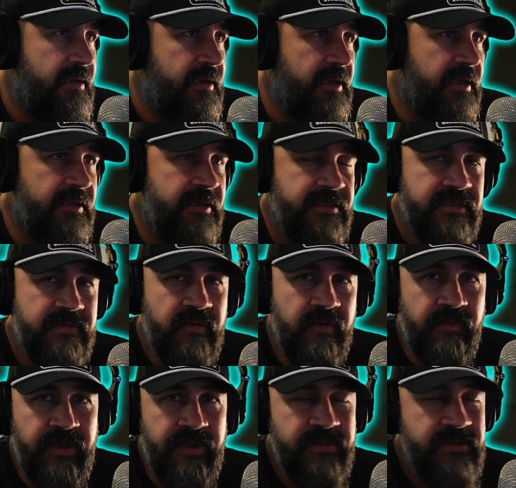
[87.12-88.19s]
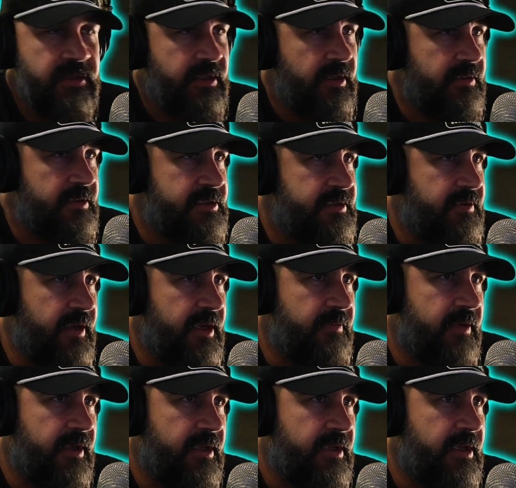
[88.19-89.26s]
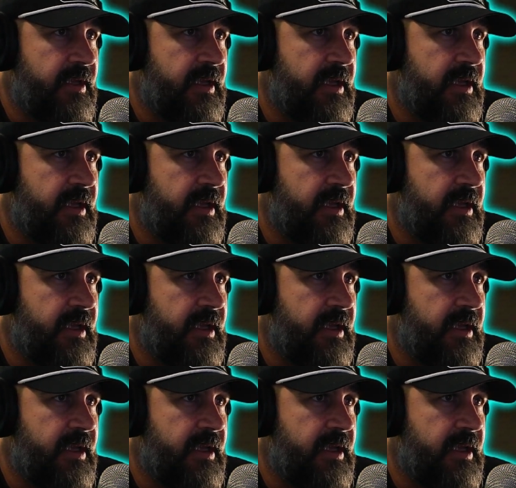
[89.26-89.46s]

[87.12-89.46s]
And this is what we use to coat the screen with.